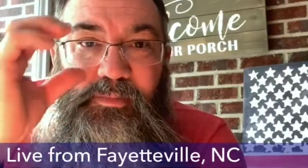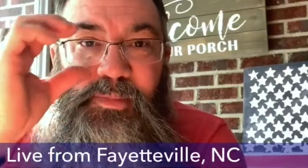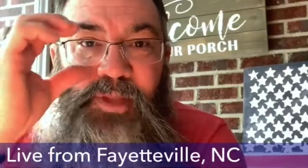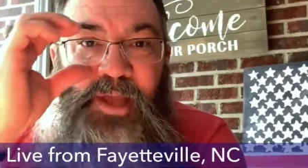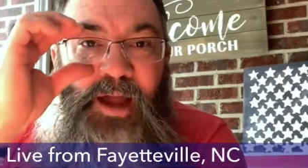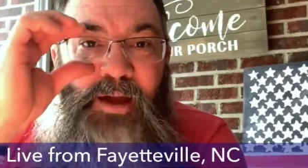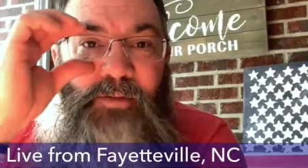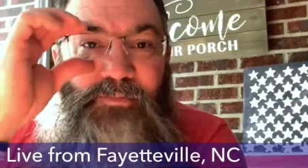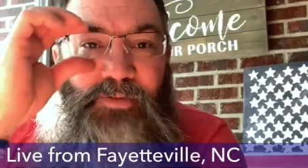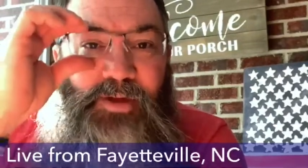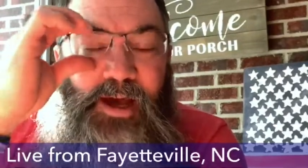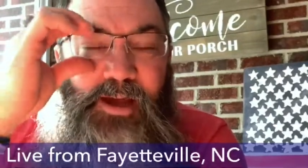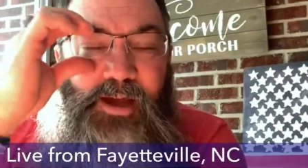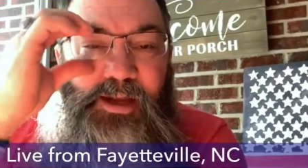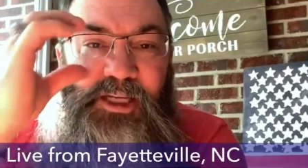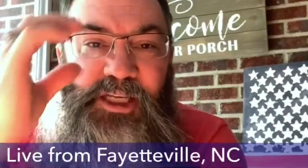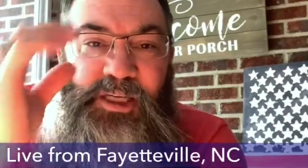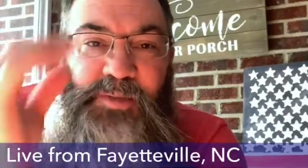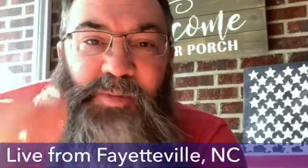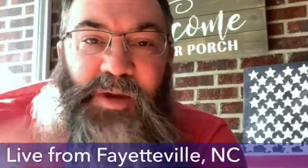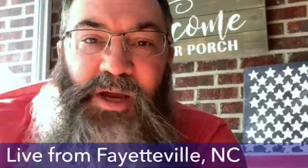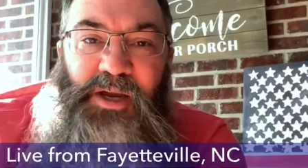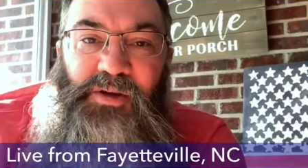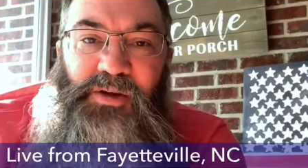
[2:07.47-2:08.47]
I've got a
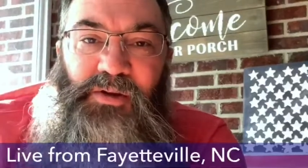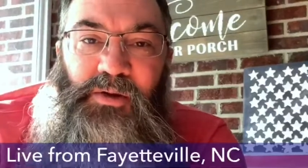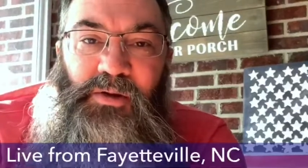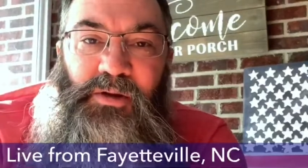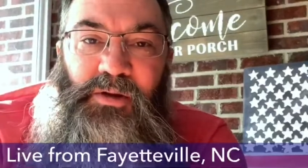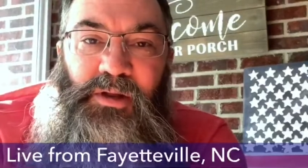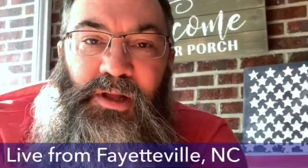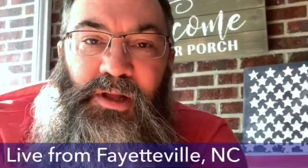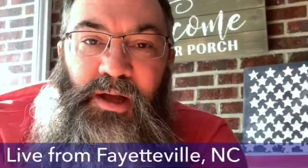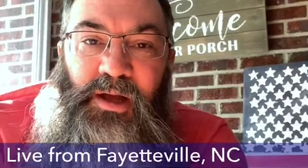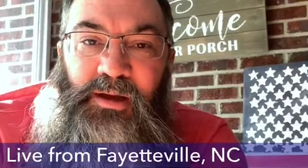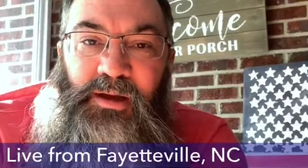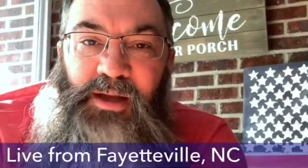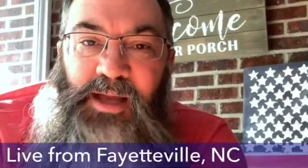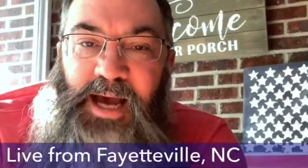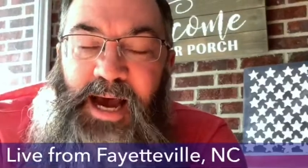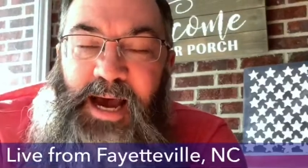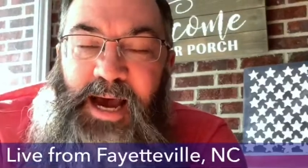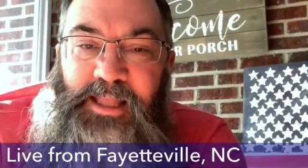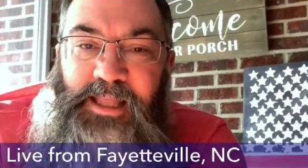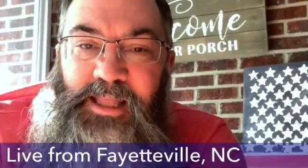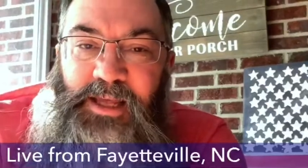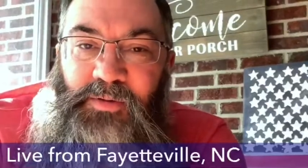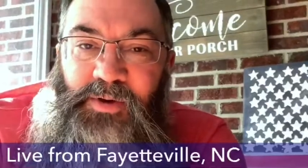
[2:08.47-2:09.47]
special uh,
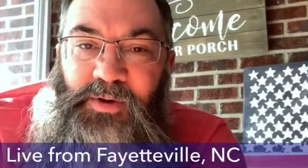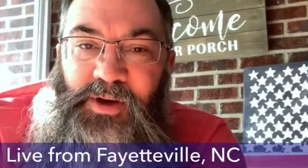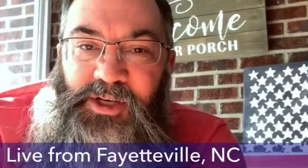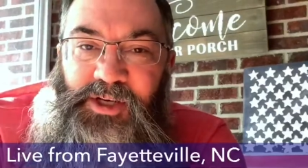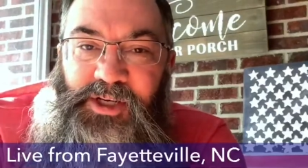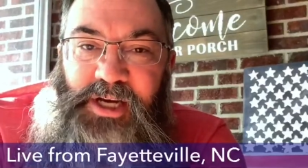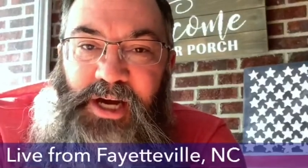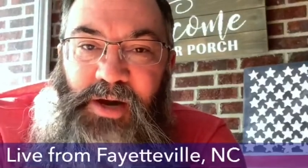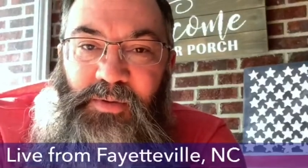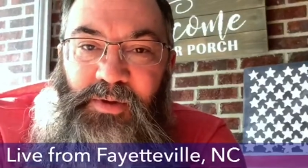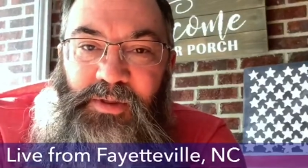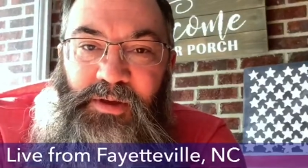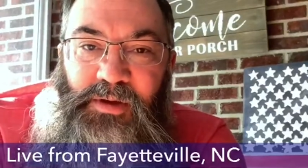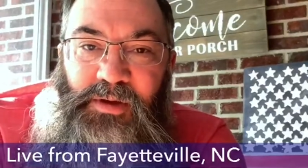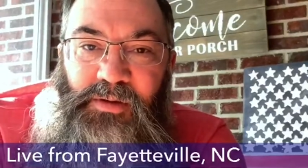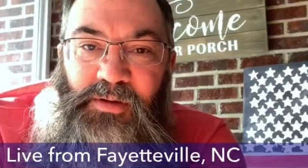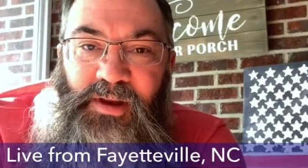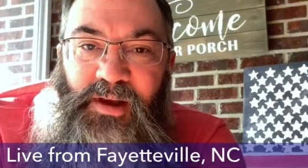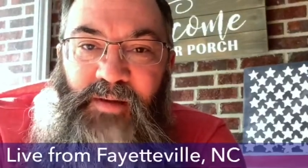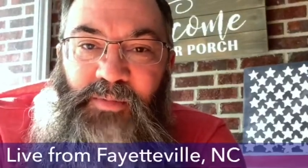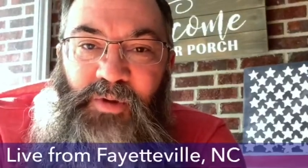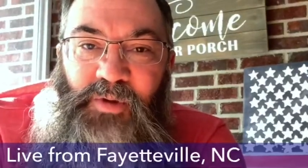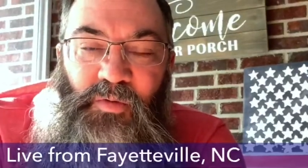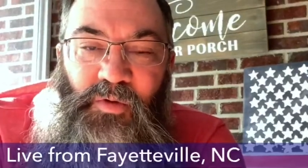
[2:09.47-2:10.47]
guide that I want to share with you
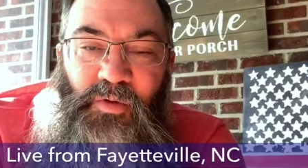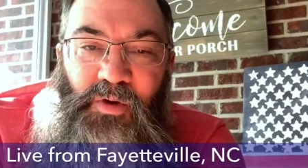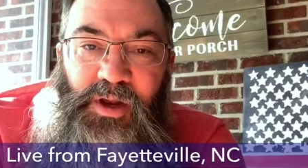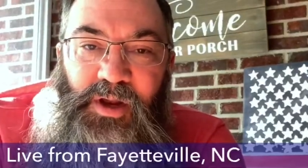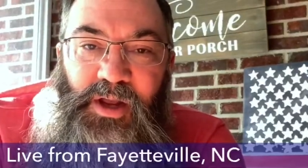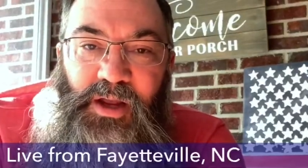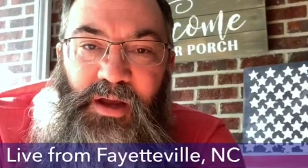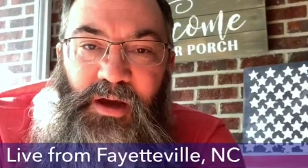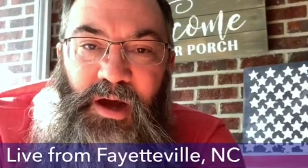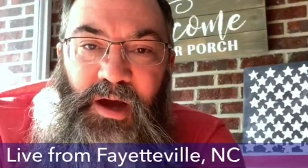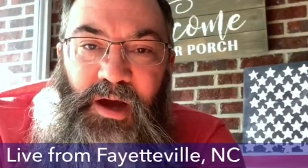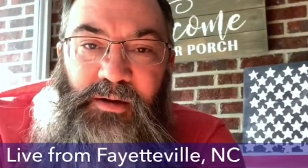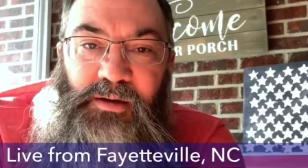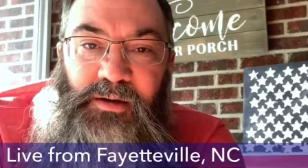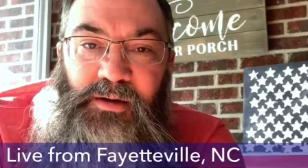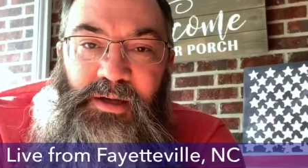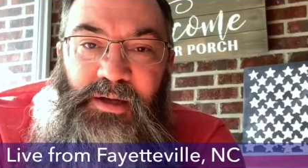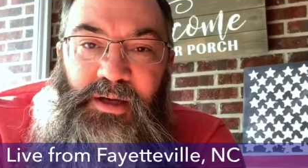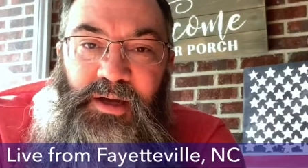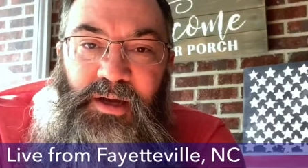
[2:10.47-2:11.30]
that I've been working on